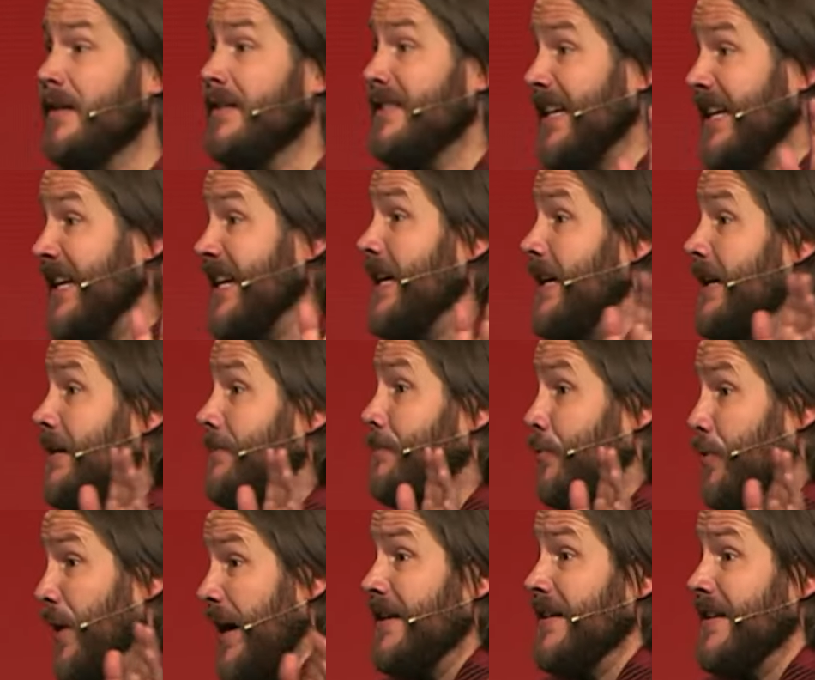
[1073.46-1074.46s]
teen
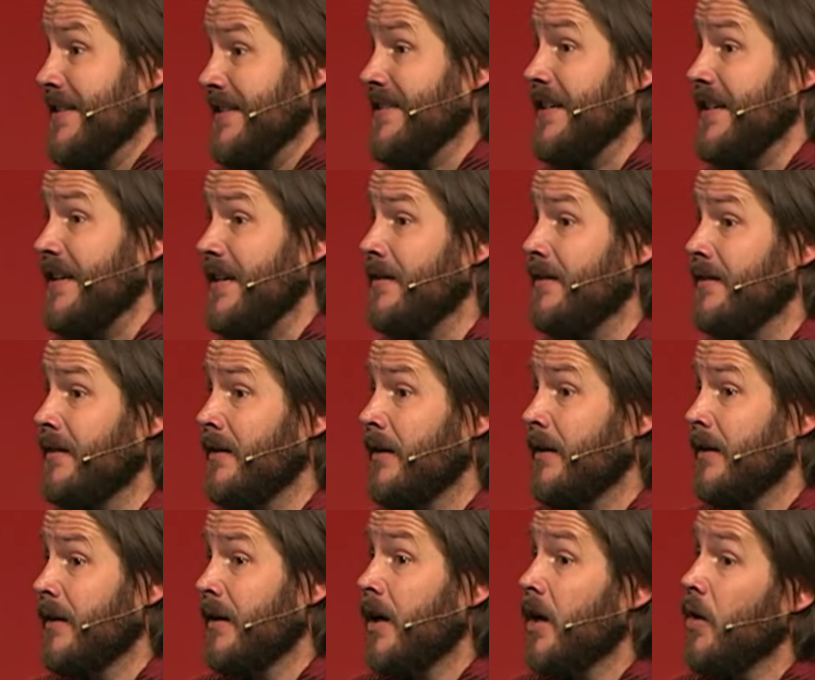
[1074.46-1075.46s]
pregnancy
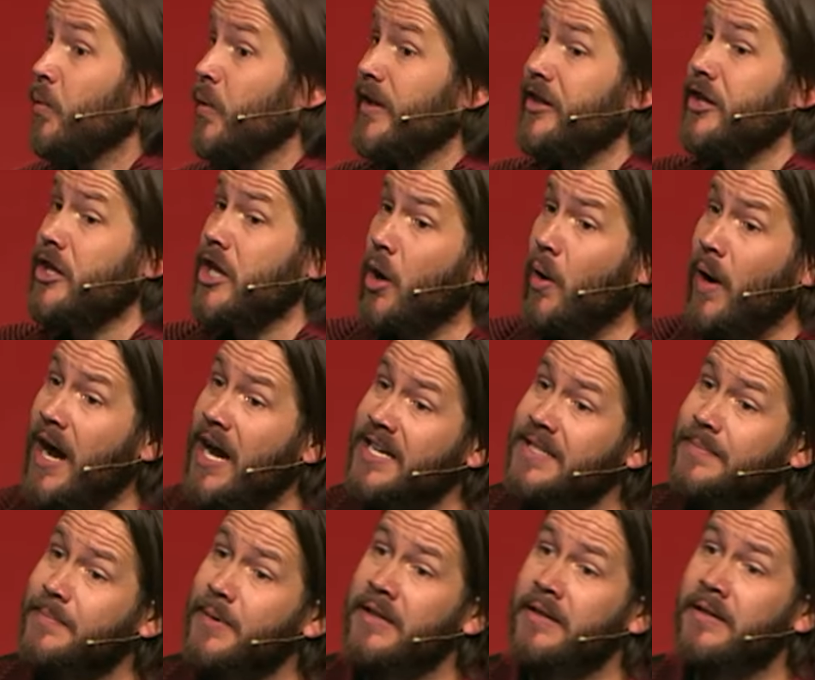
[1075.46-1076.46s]
with no
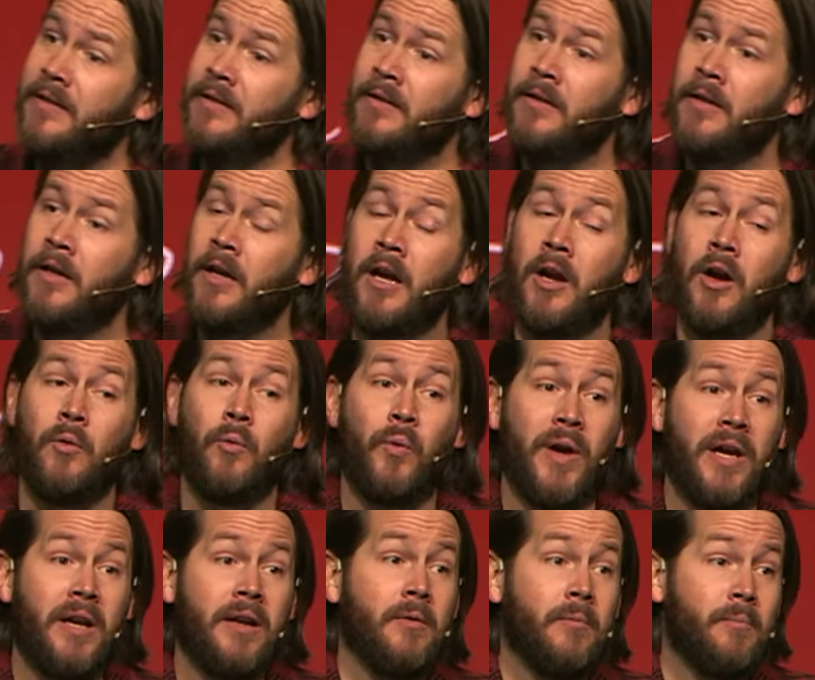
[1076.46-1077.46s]
husband
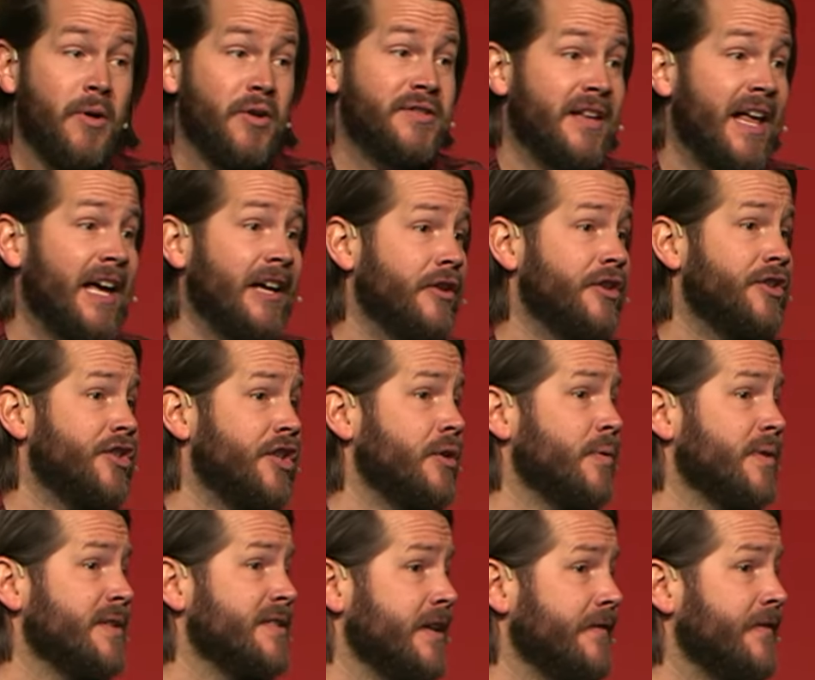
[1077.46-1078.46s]
when most likely she
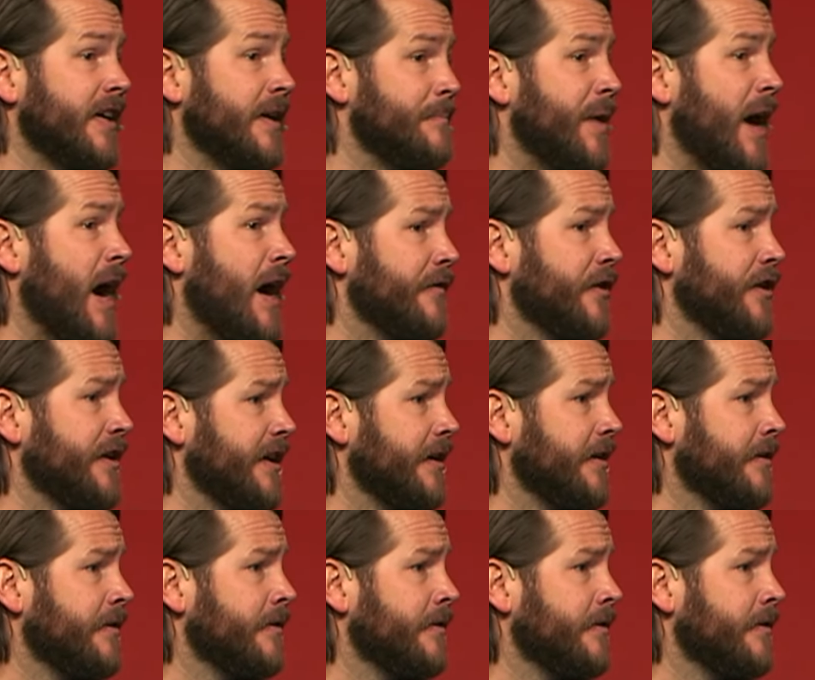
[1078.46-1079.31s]
was living in poverty.